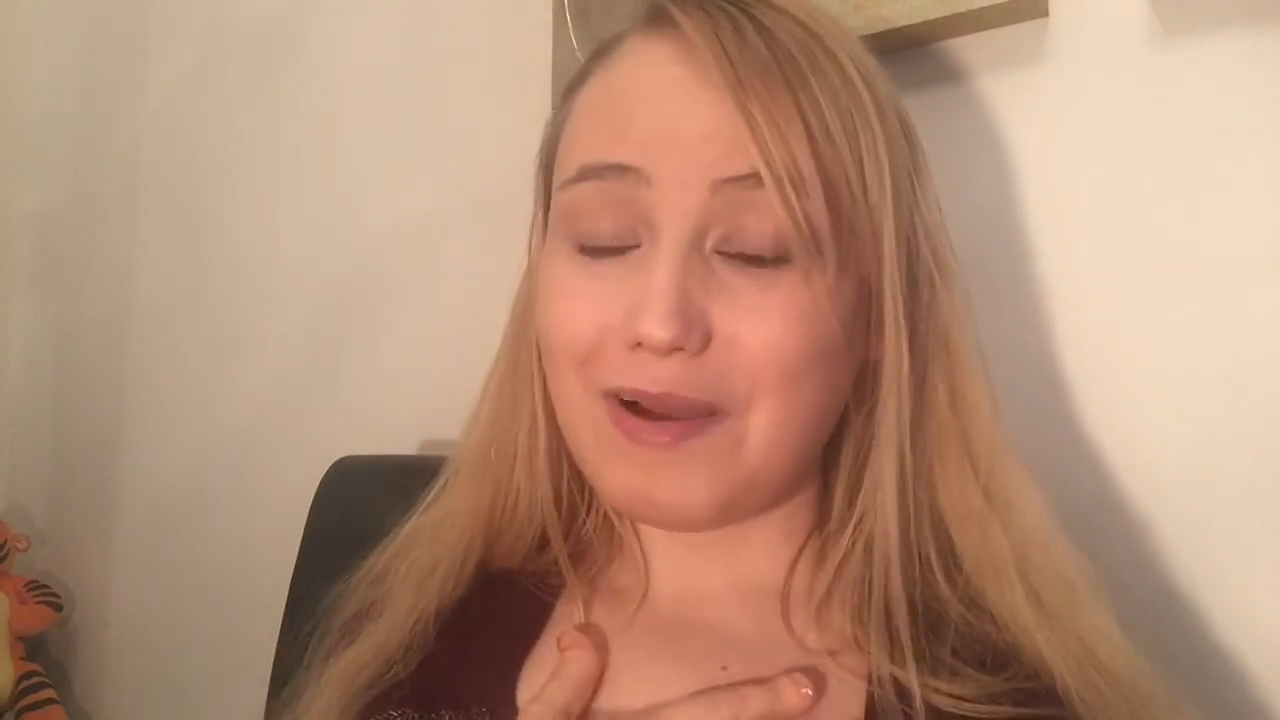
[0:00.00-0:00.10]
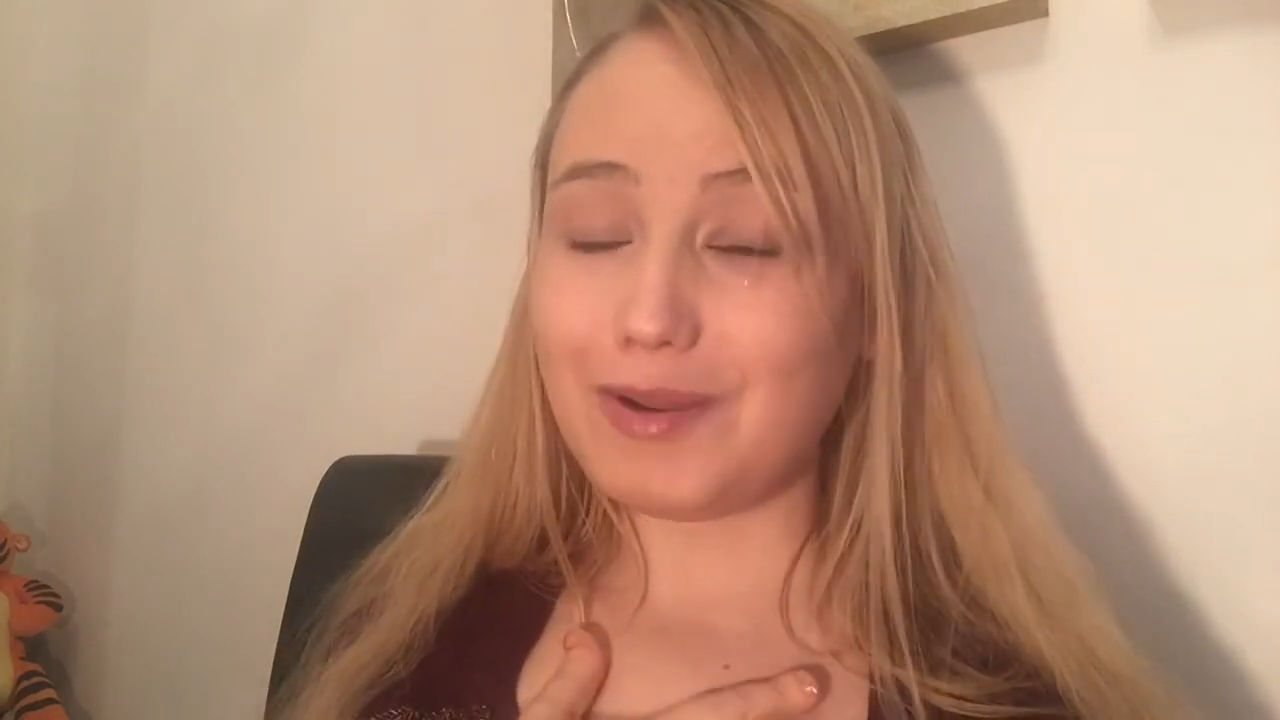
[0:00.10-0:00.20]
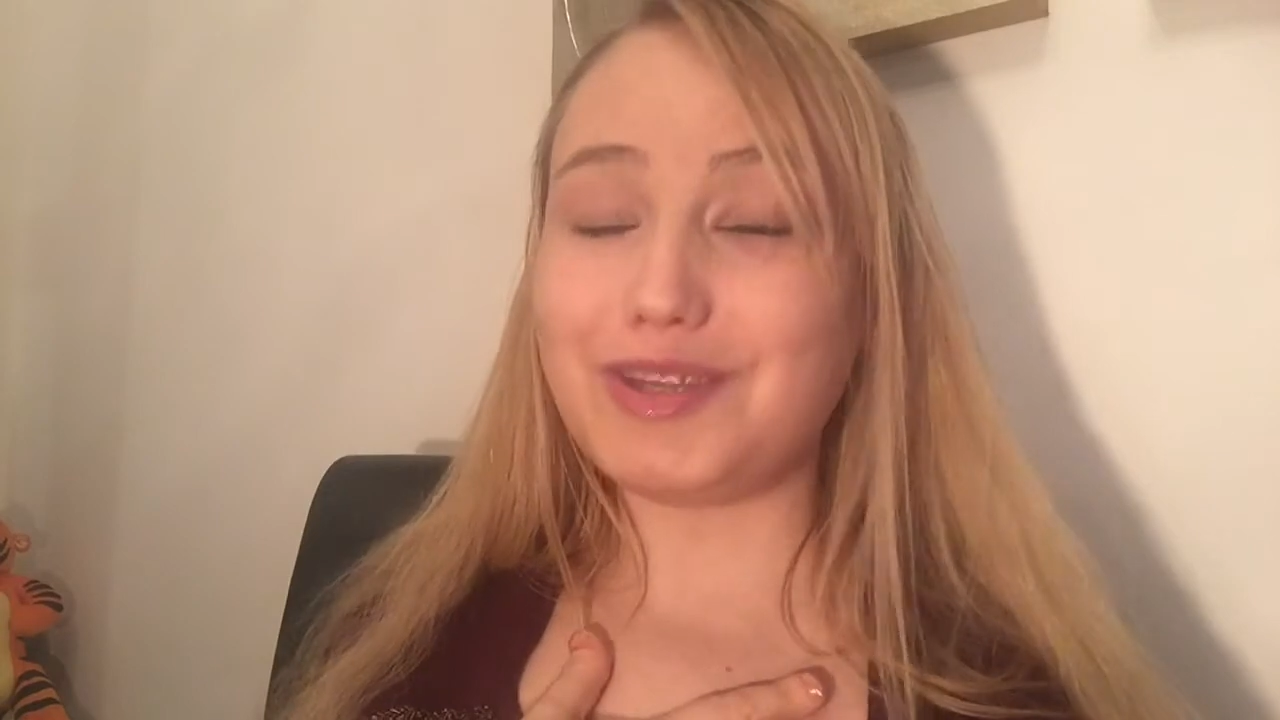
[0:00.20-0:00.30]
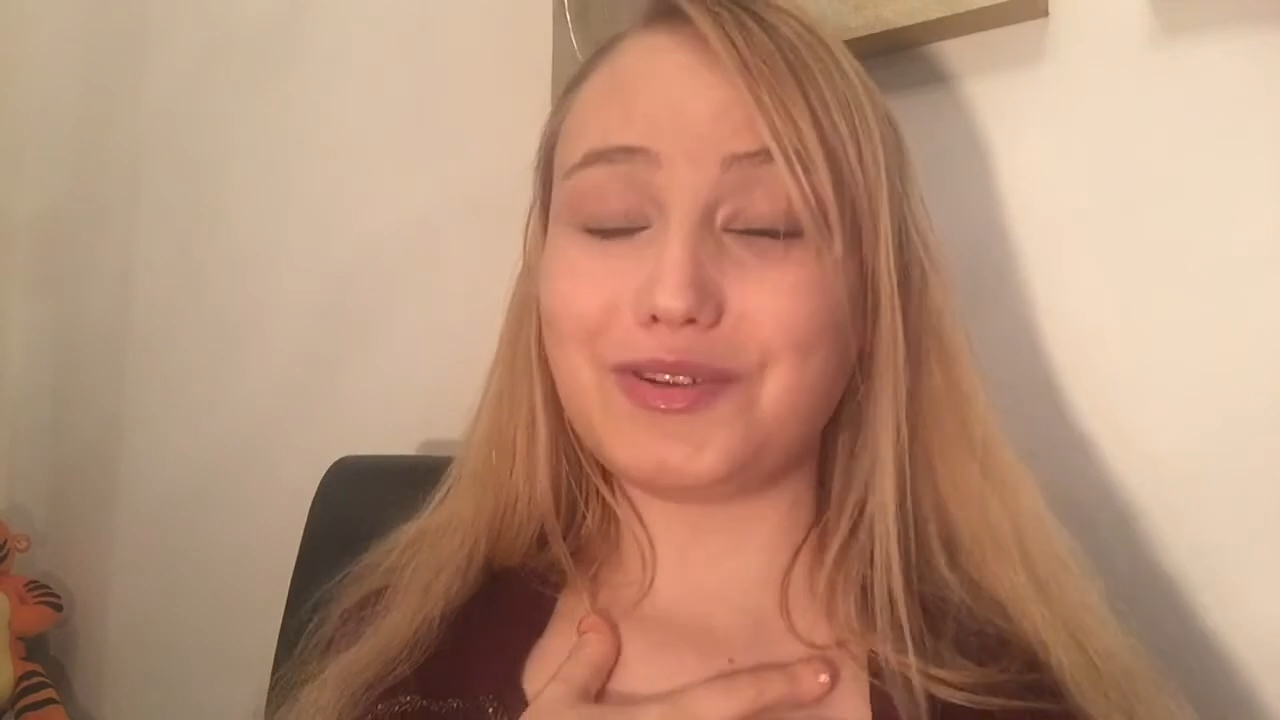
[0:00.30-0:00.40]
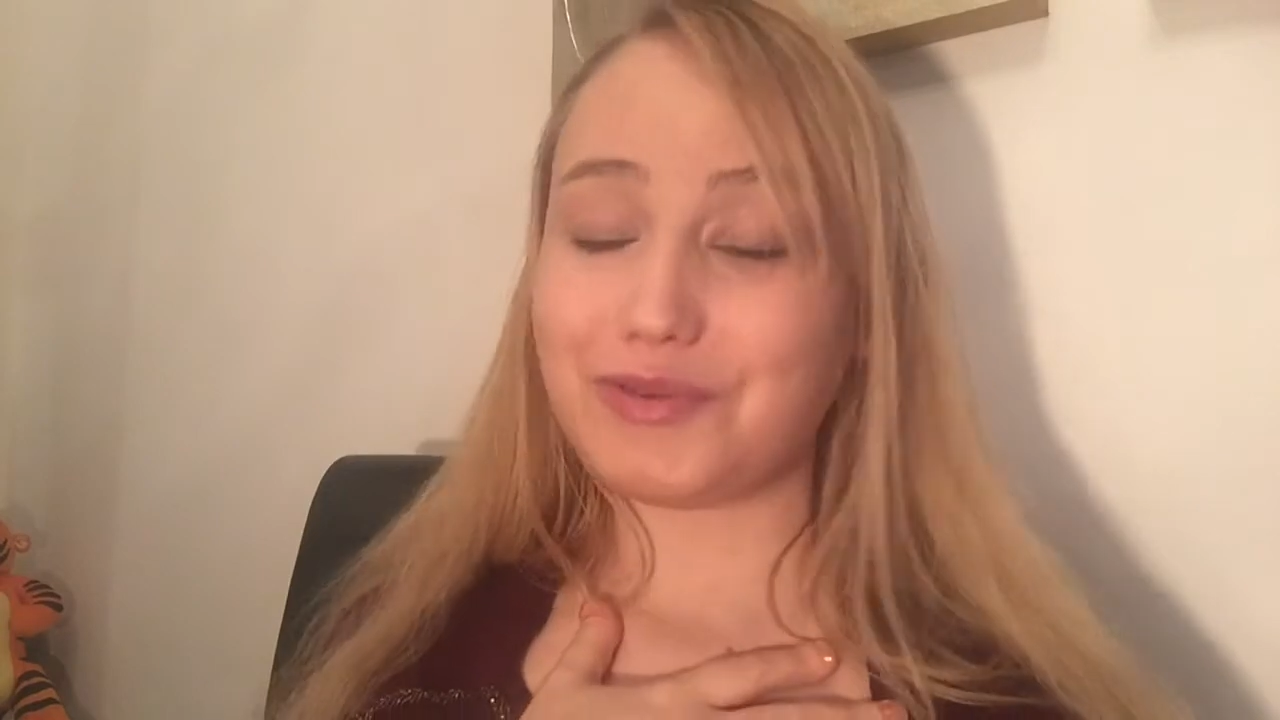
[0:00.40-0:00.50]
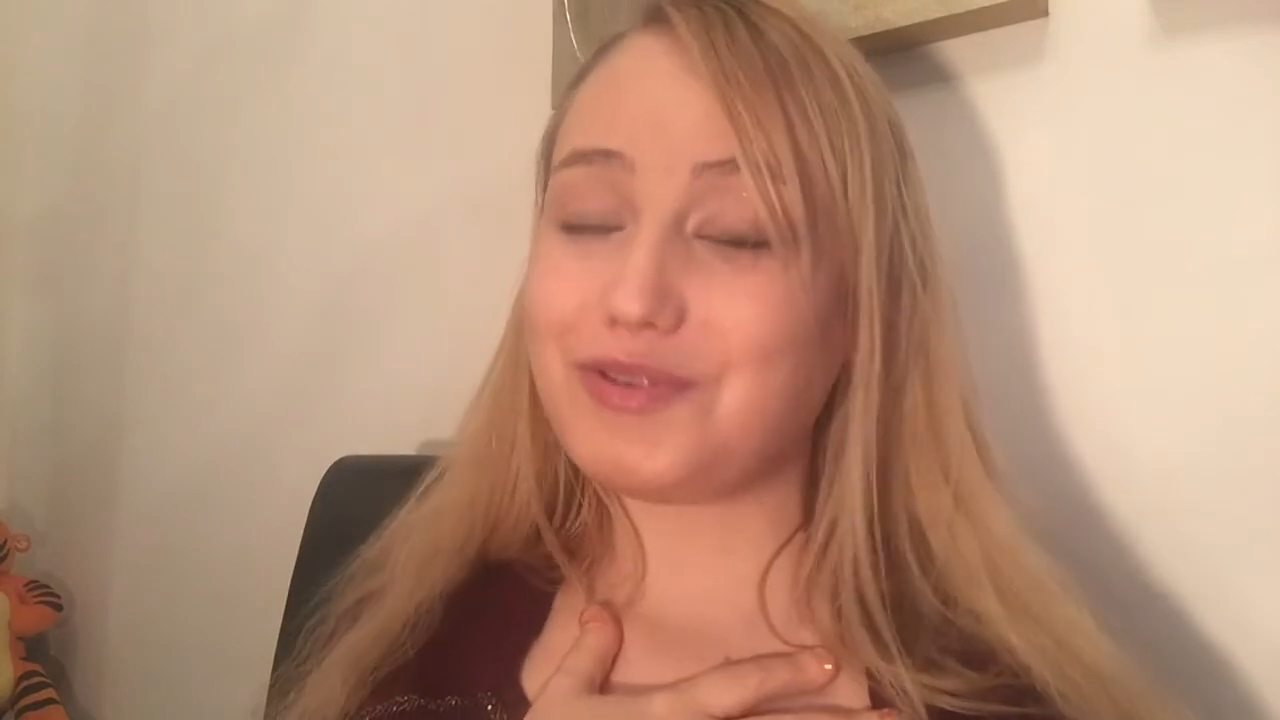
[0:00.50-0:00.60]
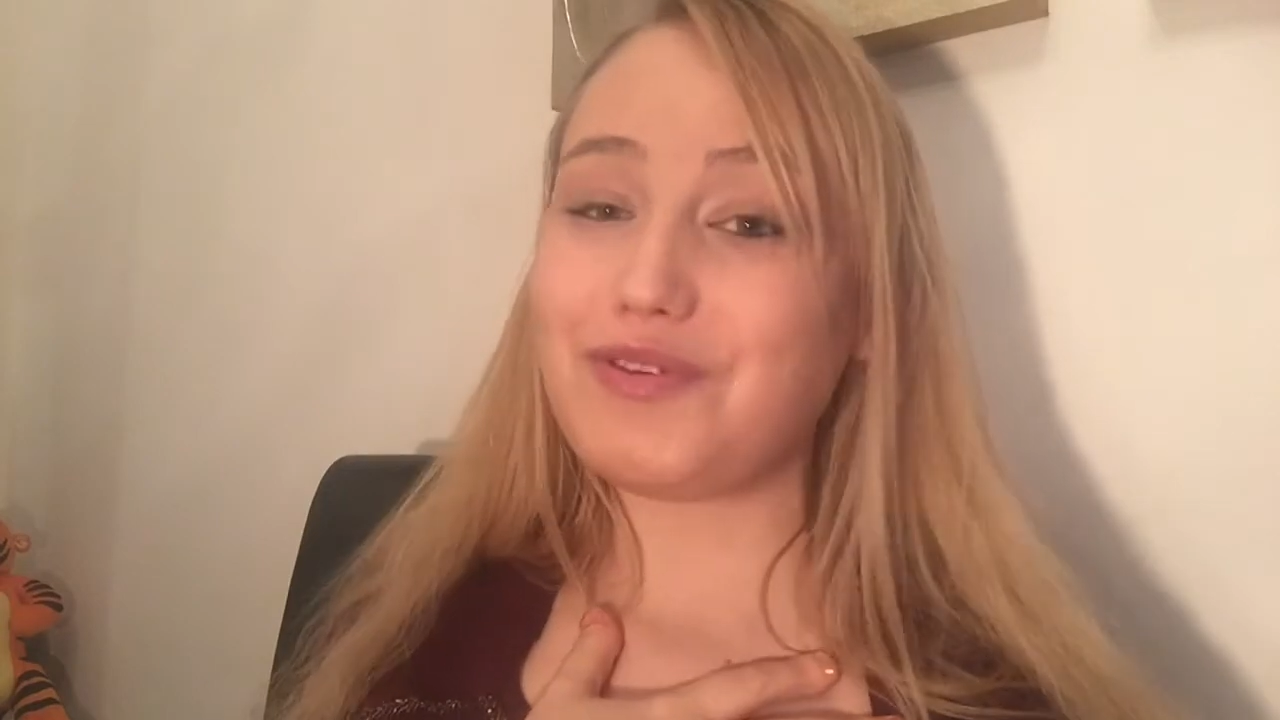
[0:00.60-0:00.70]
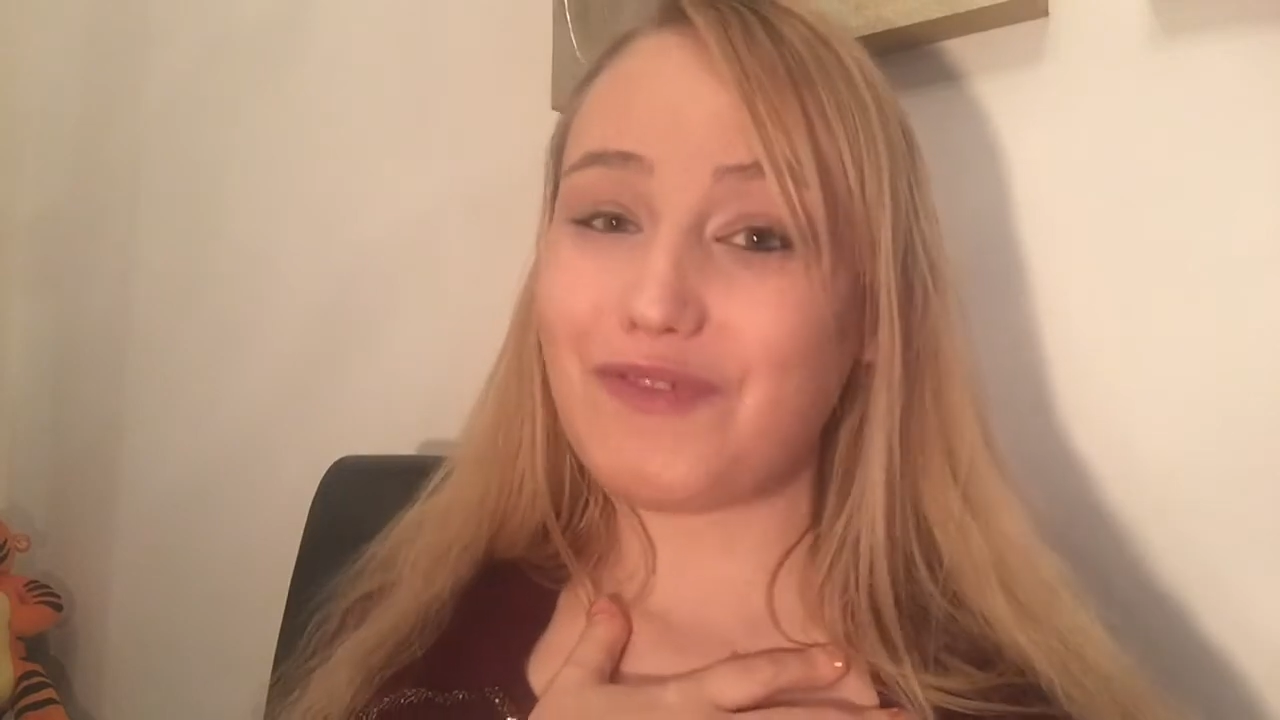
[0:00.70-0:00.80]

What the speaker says: which is also